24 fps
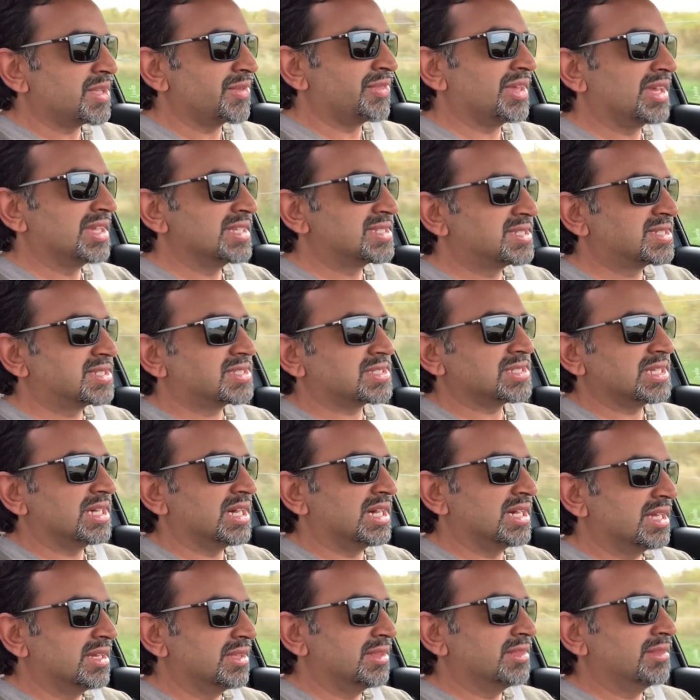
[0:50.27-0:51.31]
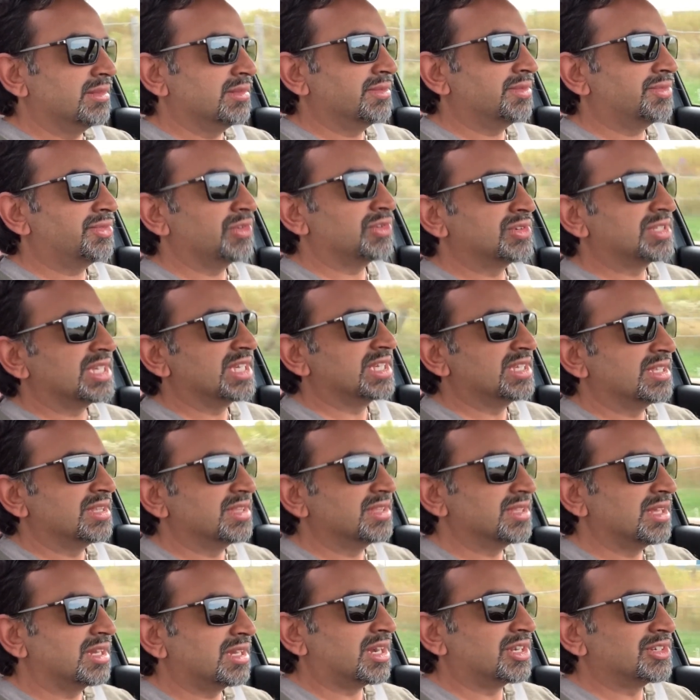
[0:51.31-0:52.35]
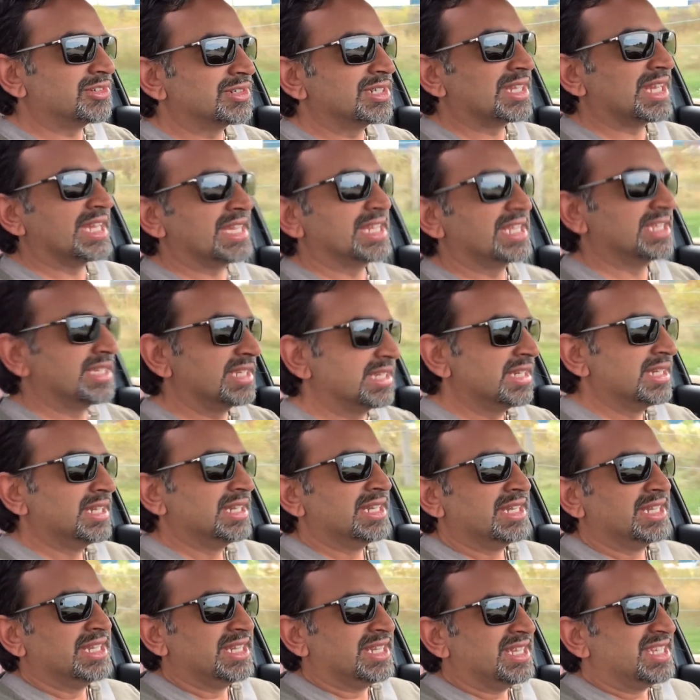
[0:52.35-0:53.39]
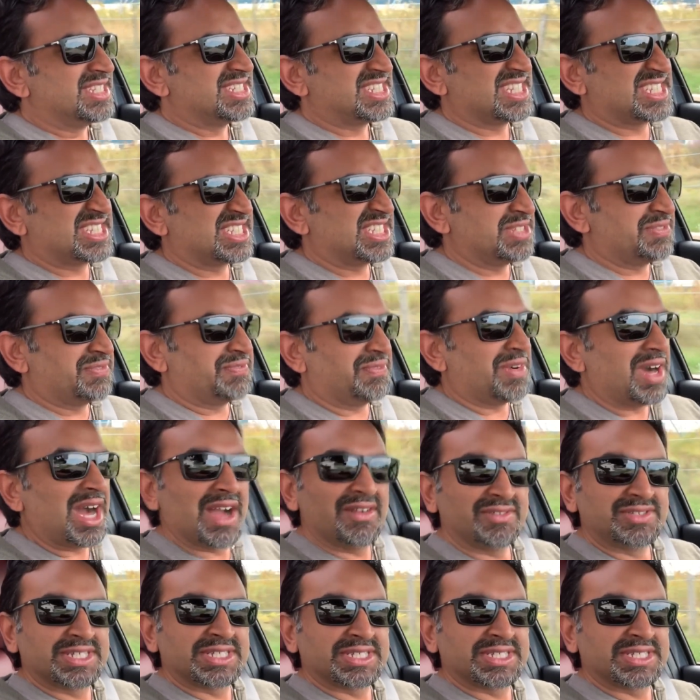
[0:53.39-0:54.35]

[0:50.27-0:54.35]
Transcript: I think it's 1,365,